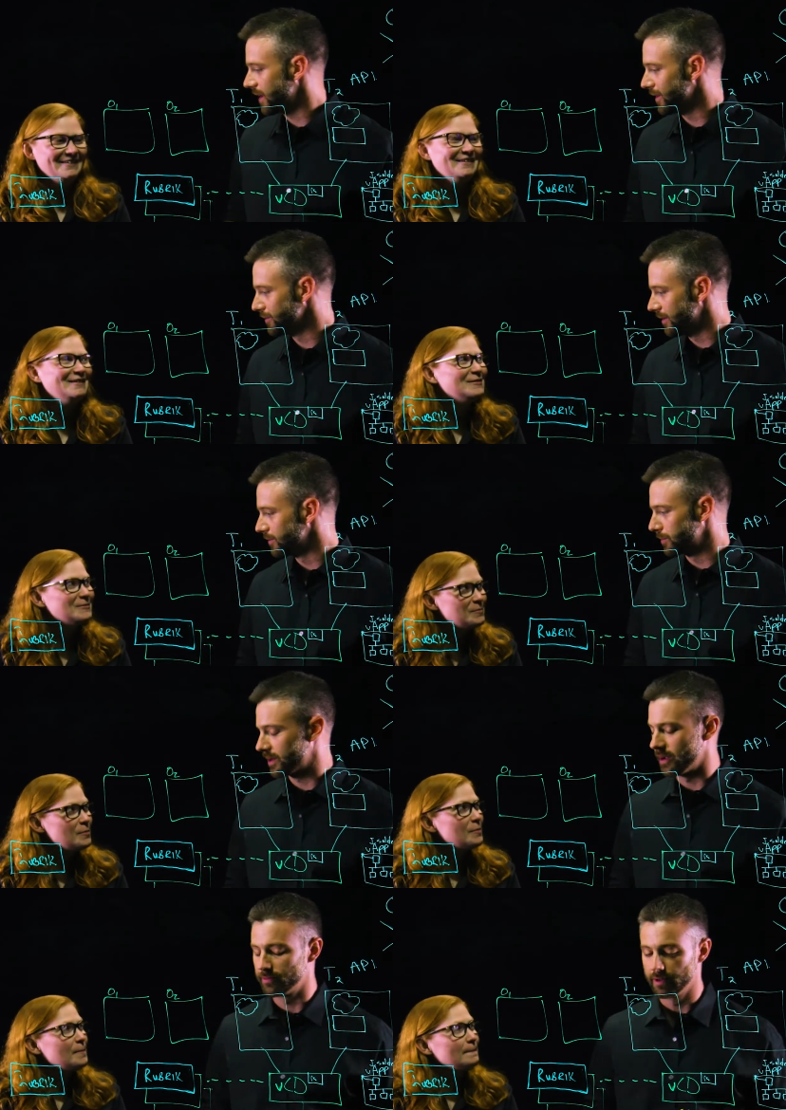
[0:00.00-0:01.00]
Speaker 1: file level
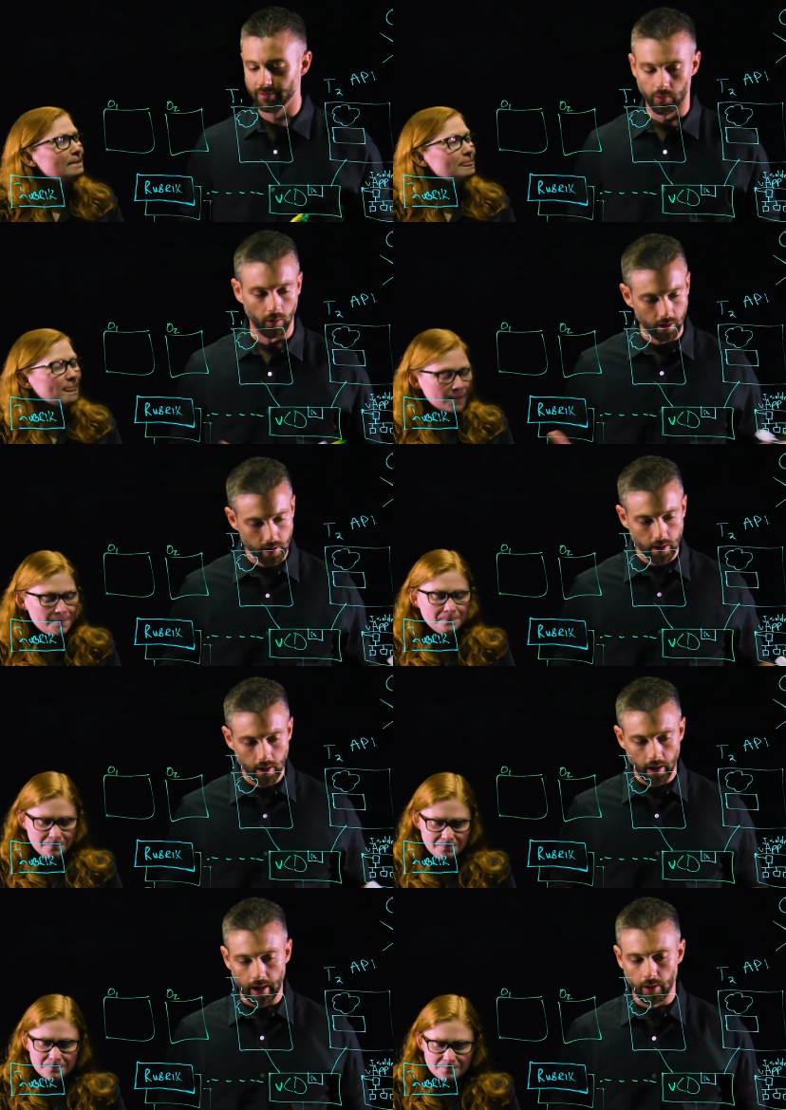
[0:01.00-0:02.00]
recovery for
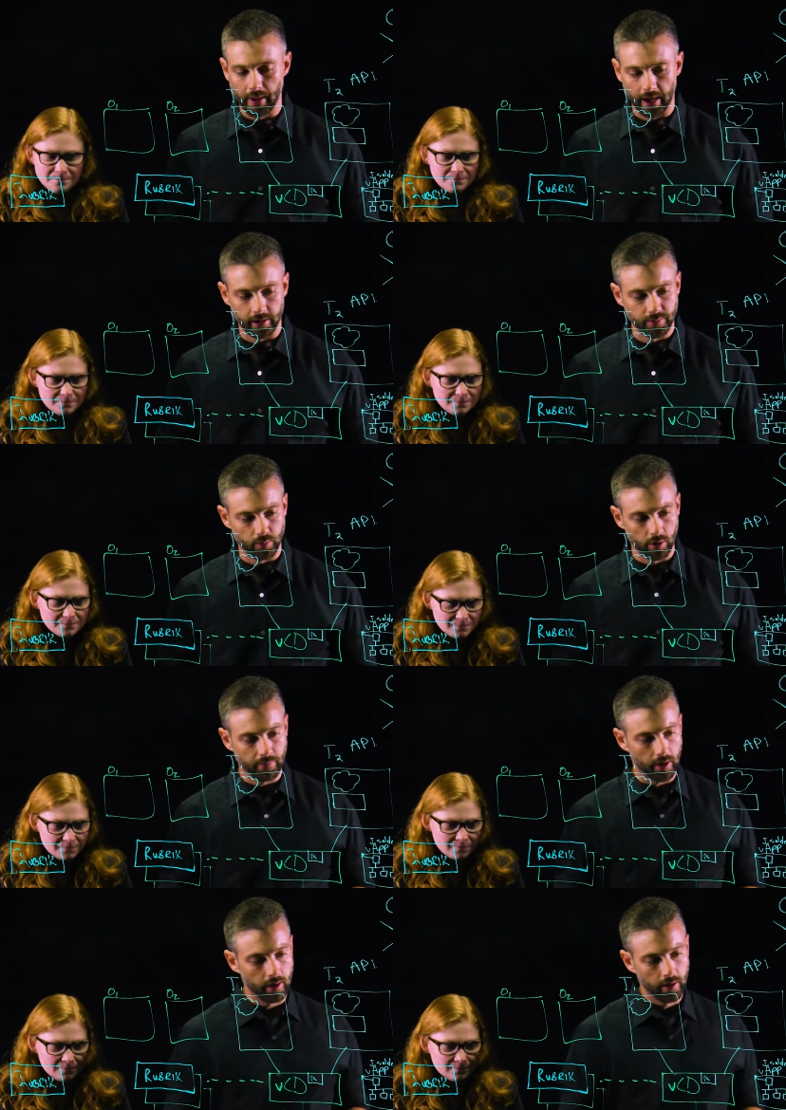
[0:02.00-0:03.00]
how backups work,
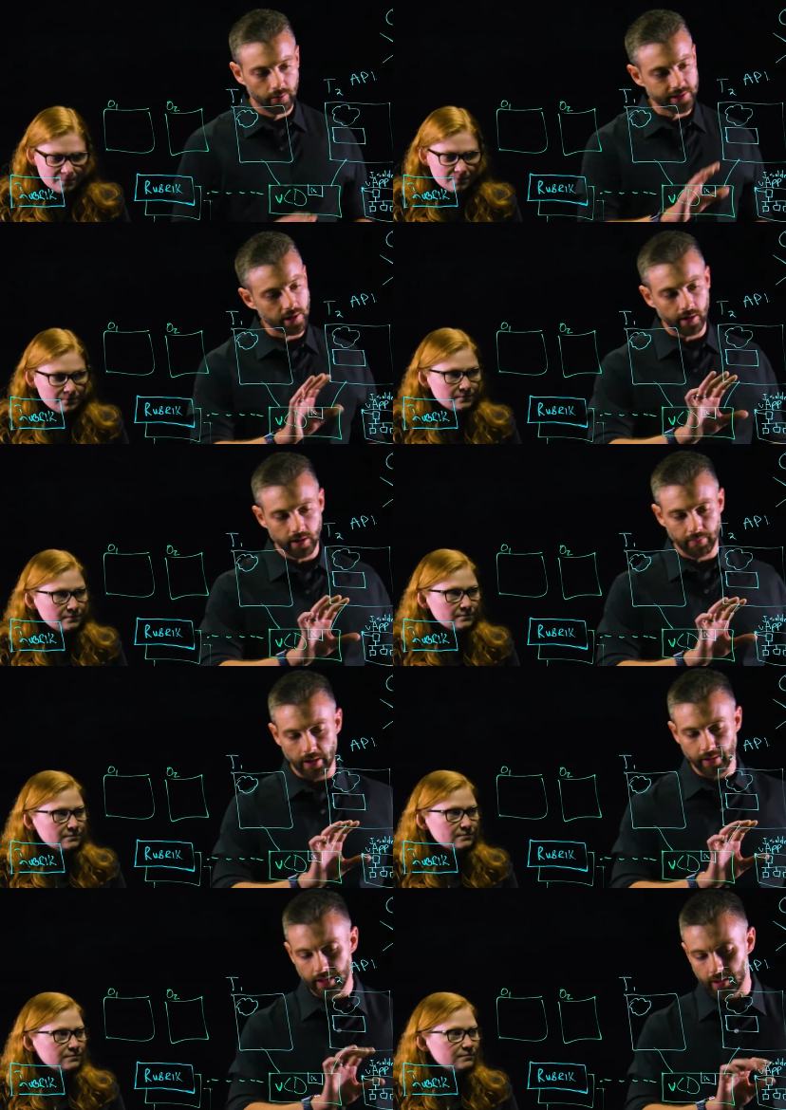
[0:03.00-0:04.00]
but let's talk
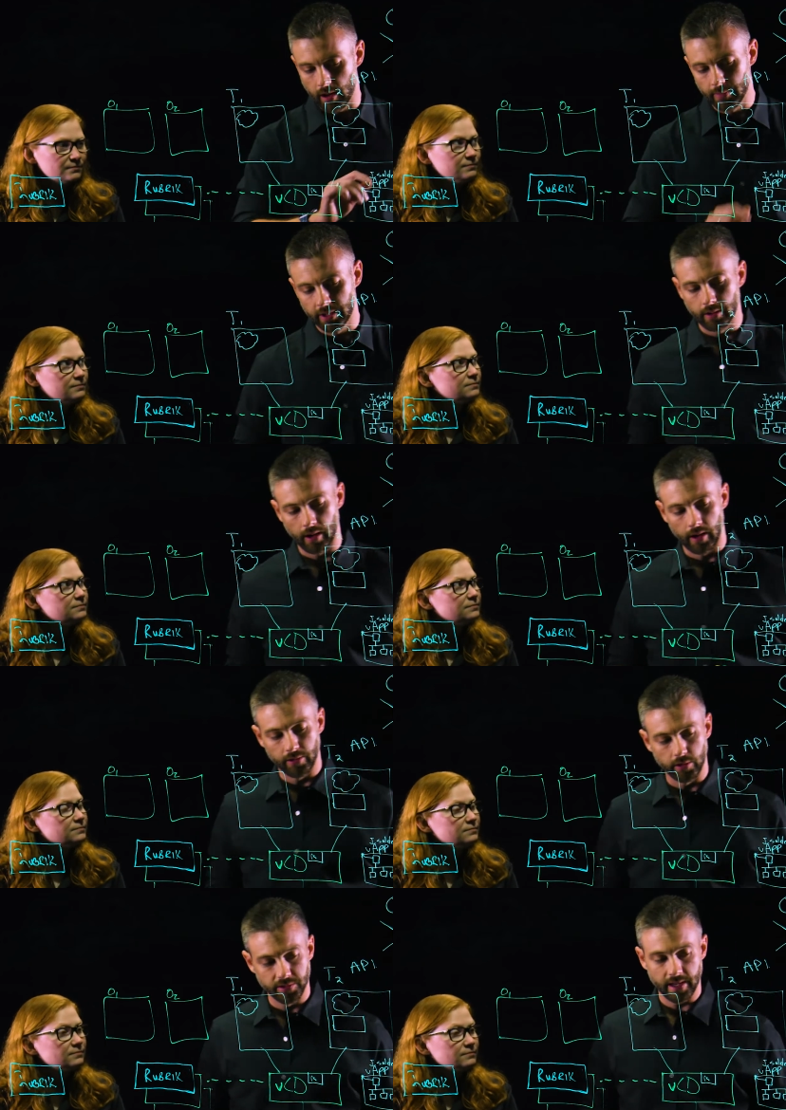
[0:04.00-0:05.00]
about a common uh,
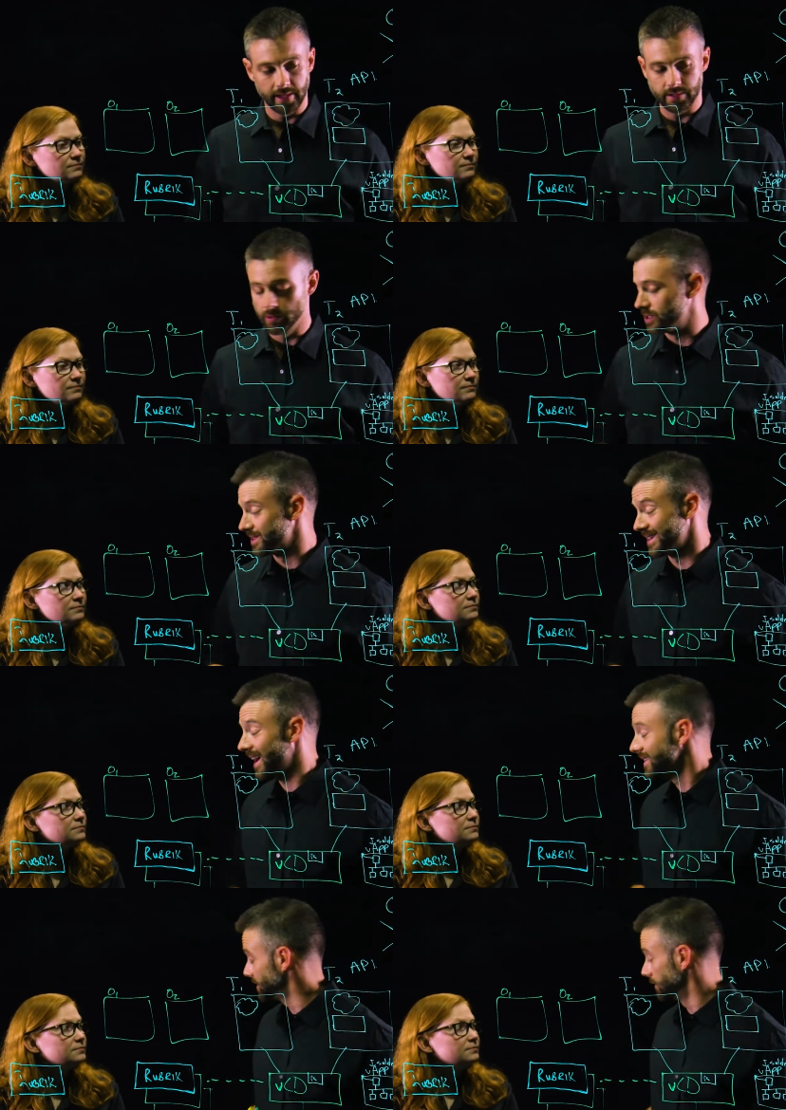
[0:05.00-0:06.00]
use case, which is an
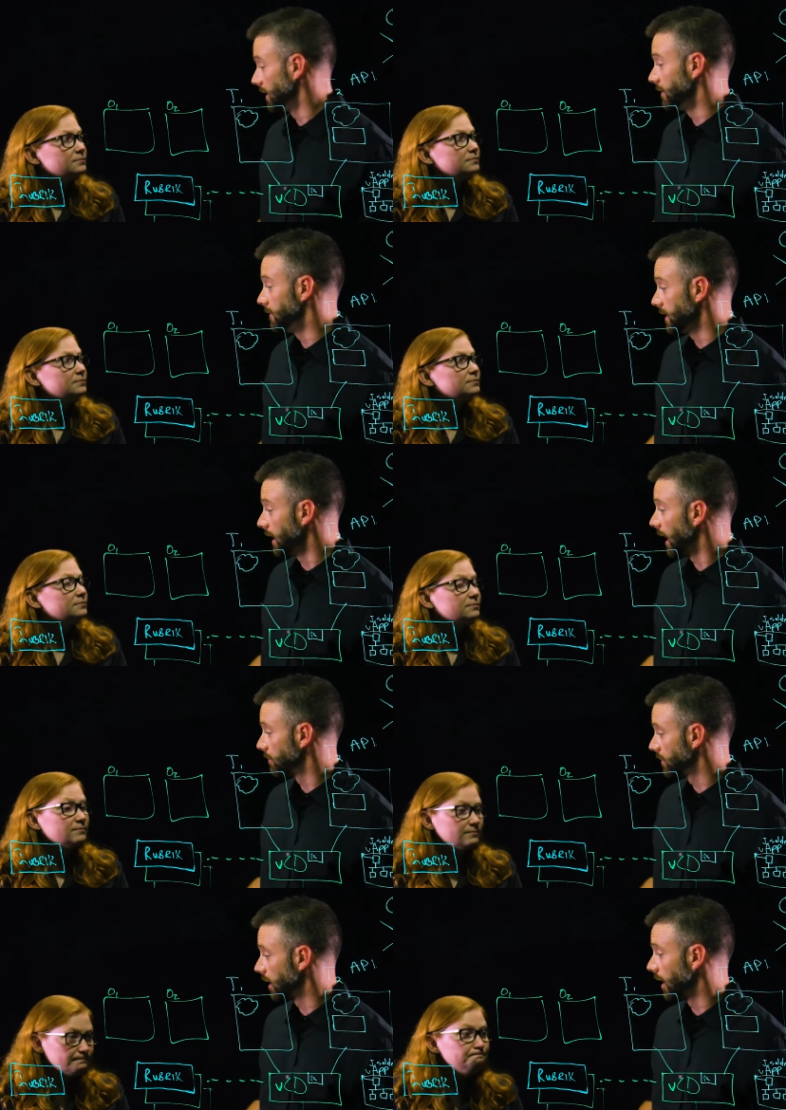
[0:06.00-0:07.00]
isolated
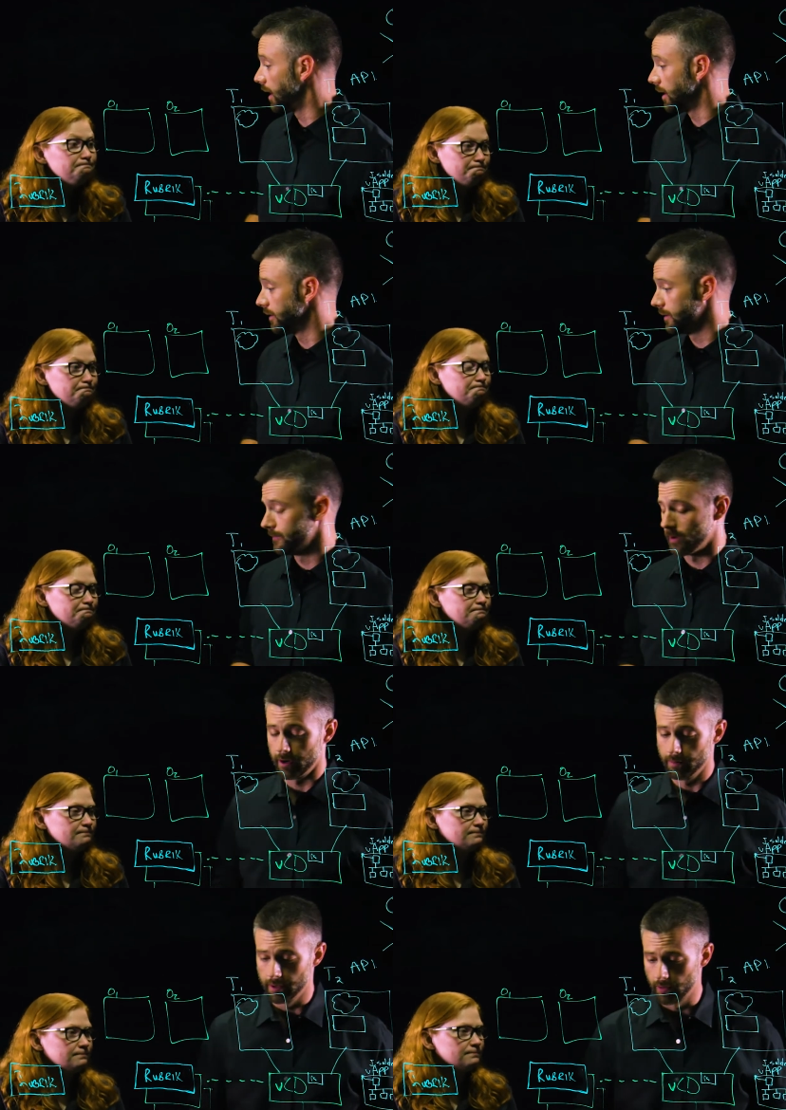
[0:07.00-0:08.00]
vApp uh,
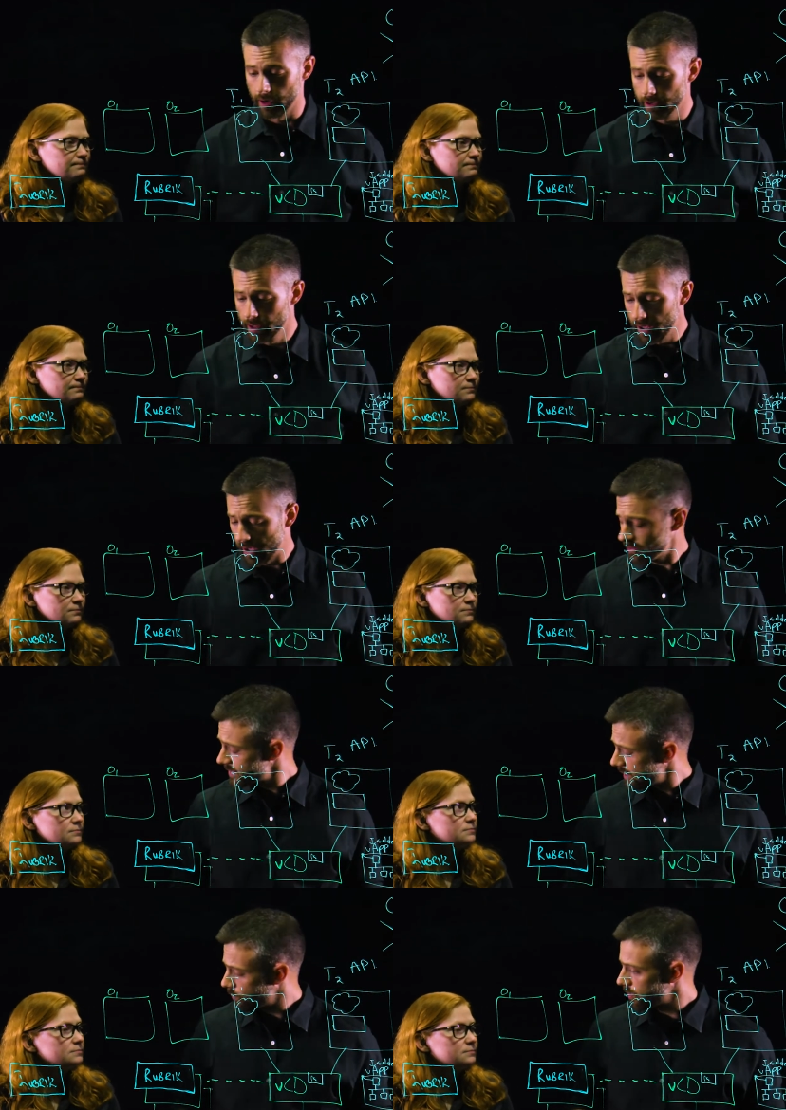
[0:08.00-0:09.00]
environment, right? How does
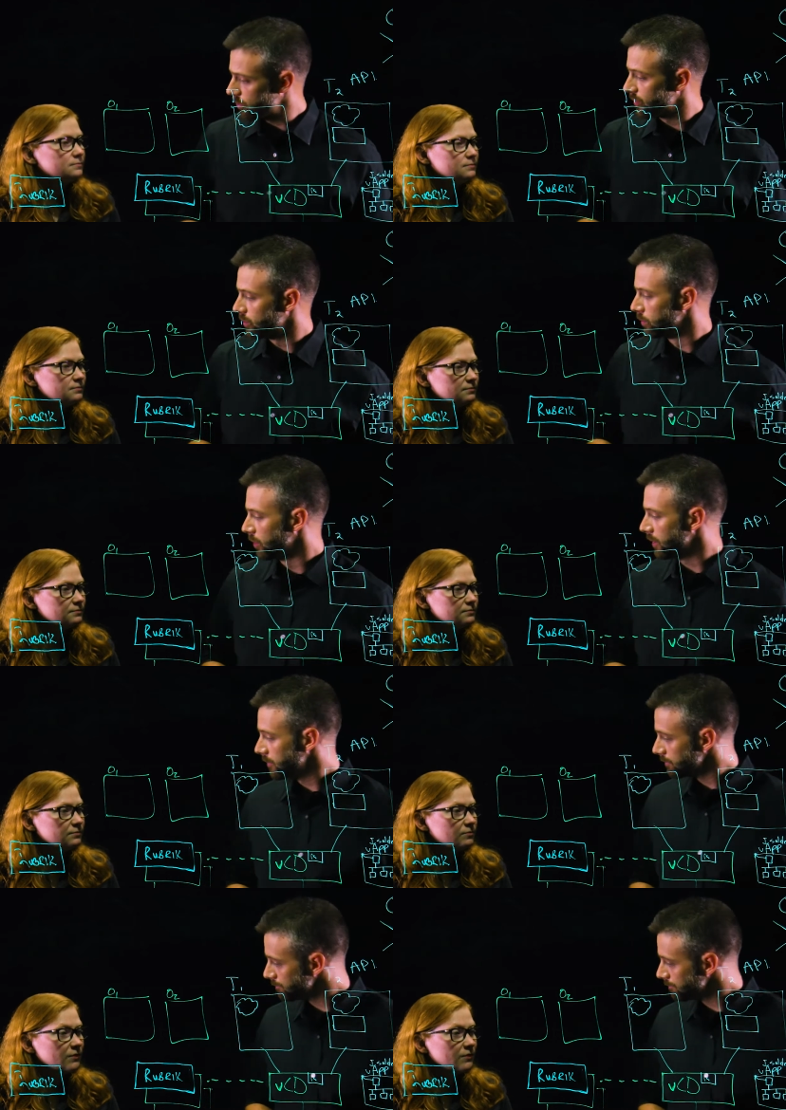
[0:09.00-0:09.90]
that work with Rubrik?